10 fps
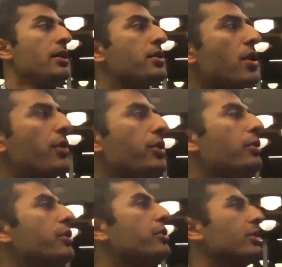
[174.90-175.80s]
So in
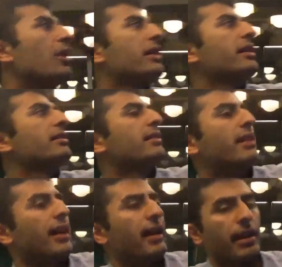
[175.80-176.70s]
order to log into
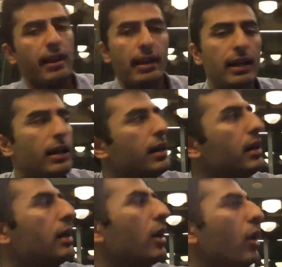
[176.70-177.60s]
that,
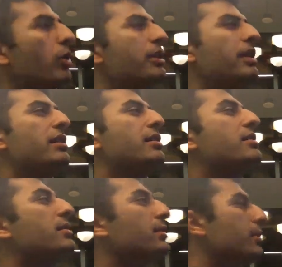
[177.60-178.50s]
all you need
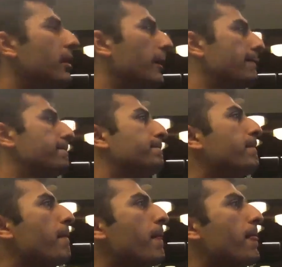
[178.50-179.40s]
is to
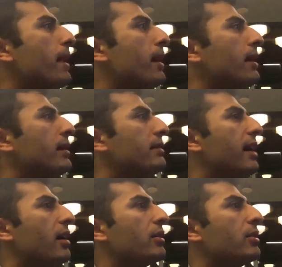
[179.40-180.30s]

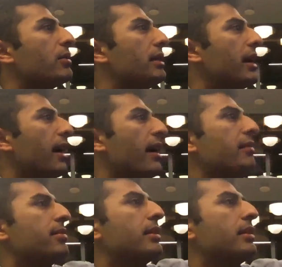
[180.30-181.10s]
download the app.